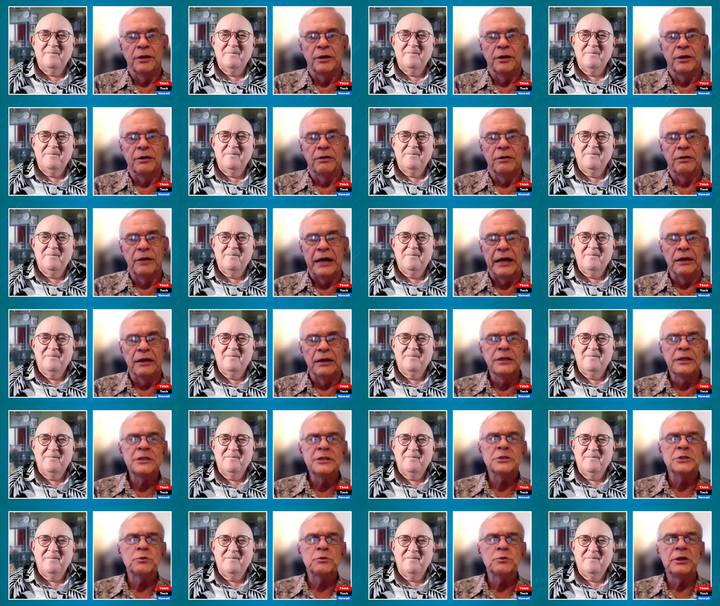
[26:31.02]
Speaker 1: then at
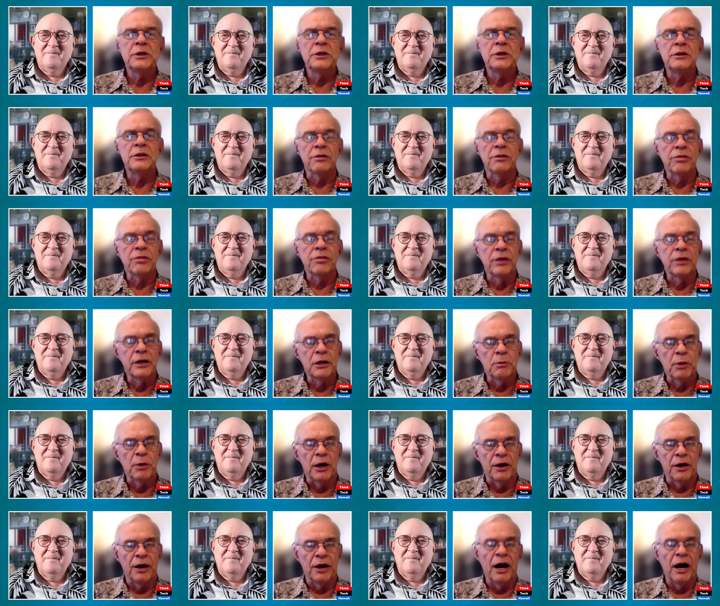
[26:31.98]
least we need to think
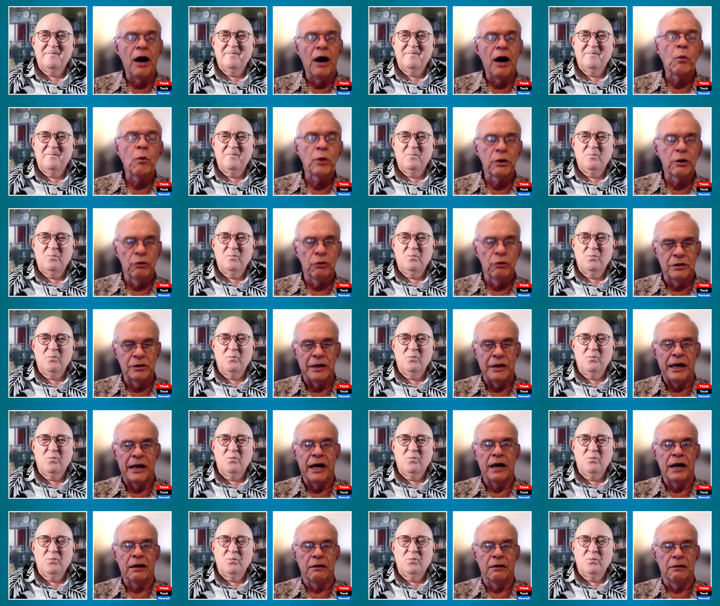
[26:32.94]
about how we're going to
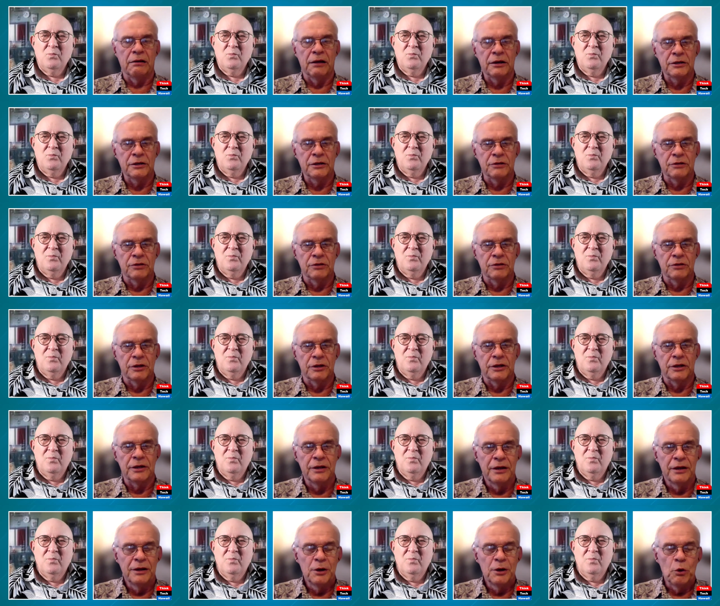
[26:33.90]
act collectively
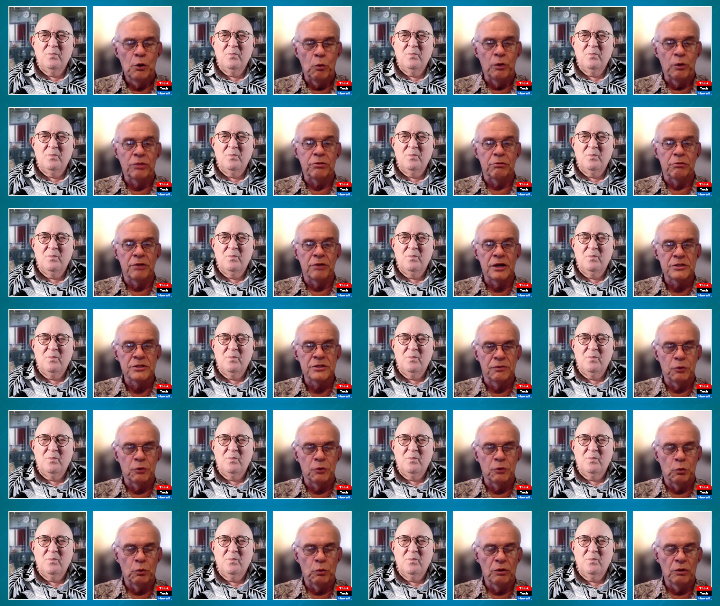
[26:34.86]
with the rest
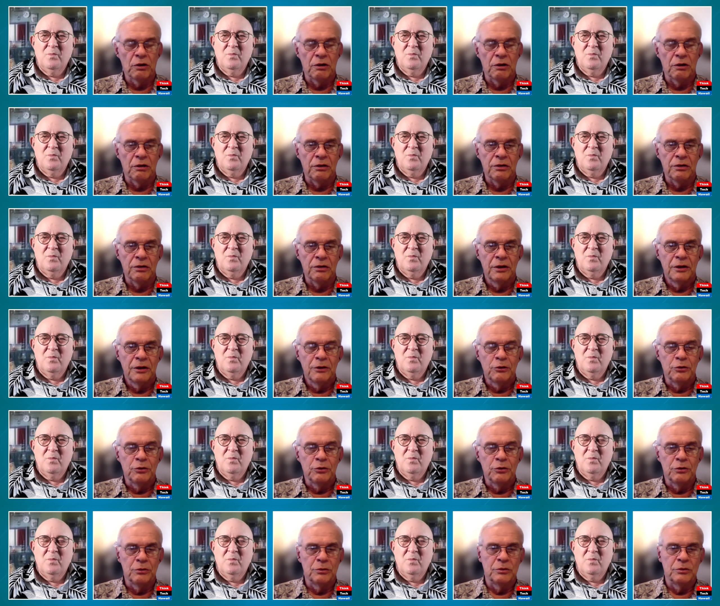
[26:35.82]
of the world
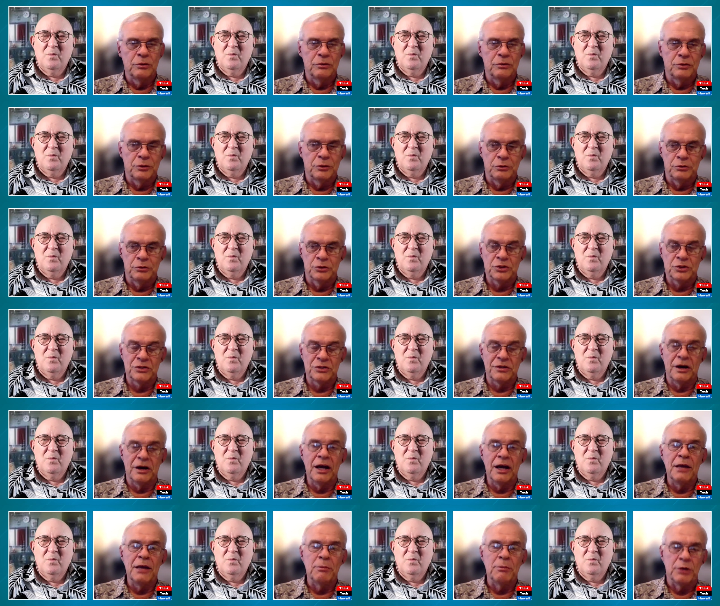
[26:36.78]
to to
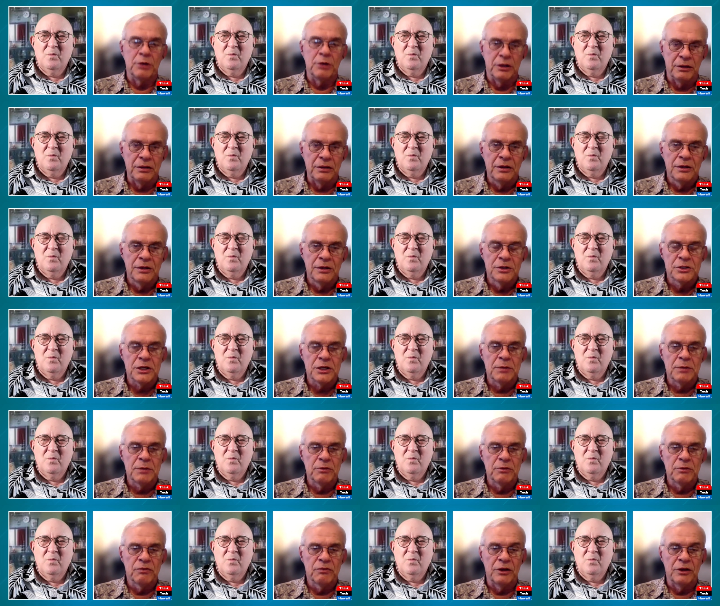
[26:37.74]
stymie
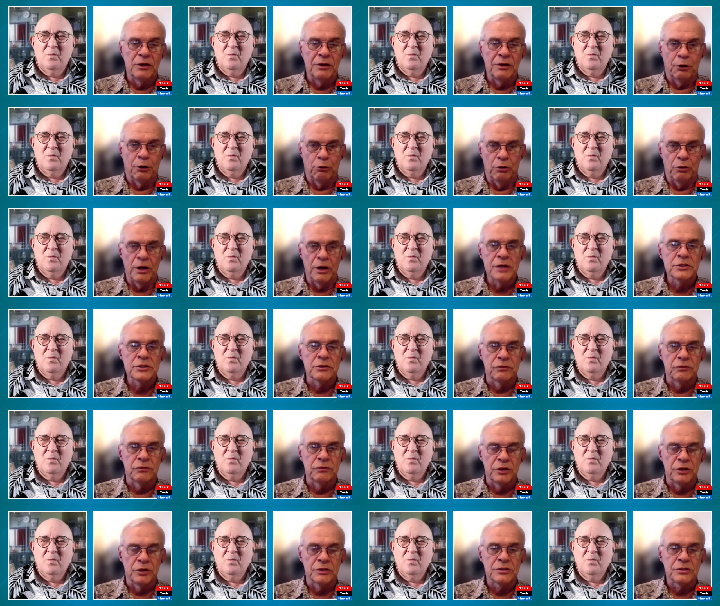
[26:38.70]
some of the
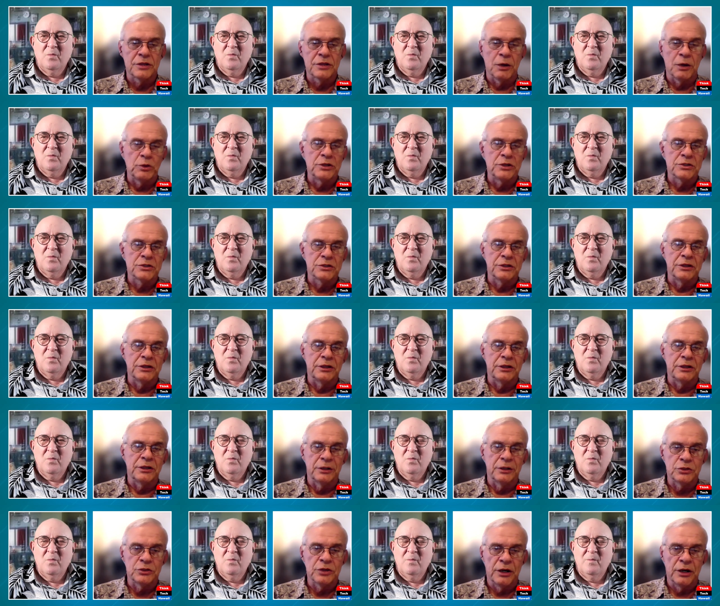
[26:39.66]
aggressiveness that we
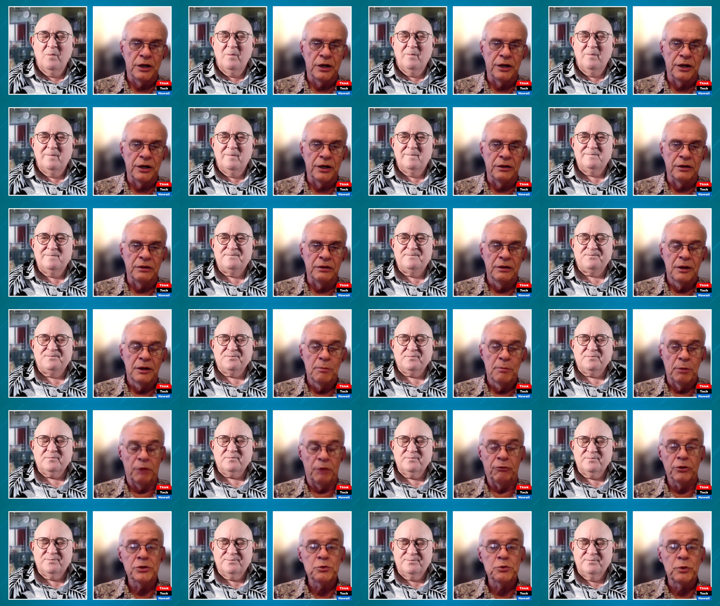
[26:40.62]
see in China.
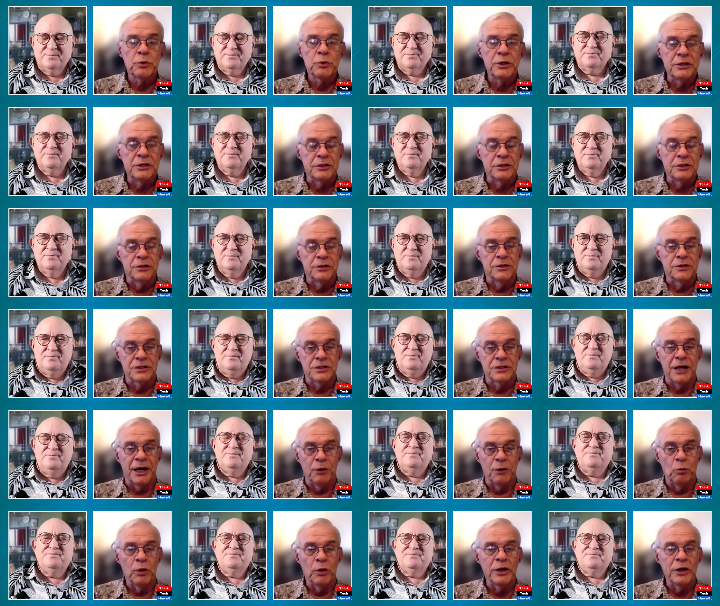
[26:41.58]
But first we need to
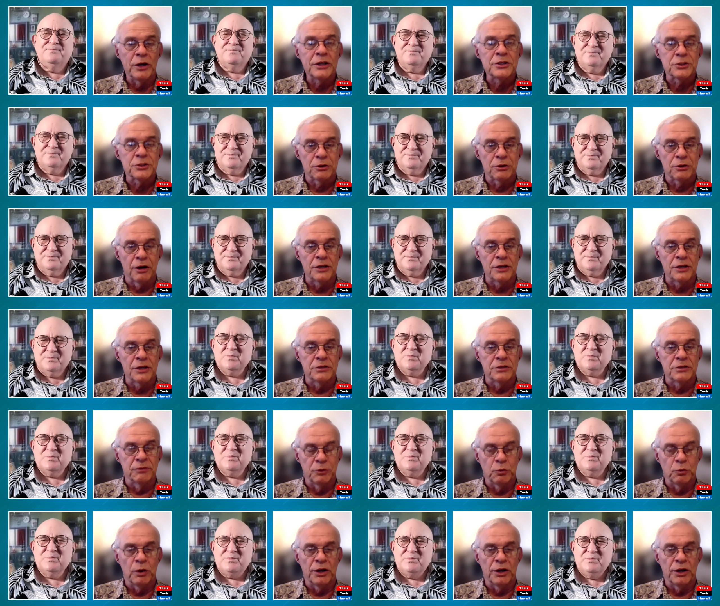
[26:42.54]
decide what is
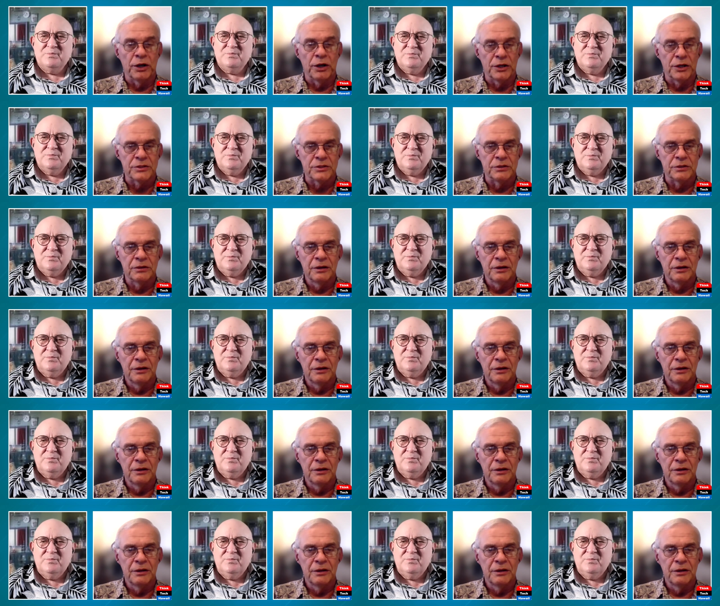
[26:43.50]
aggressive and what isn't.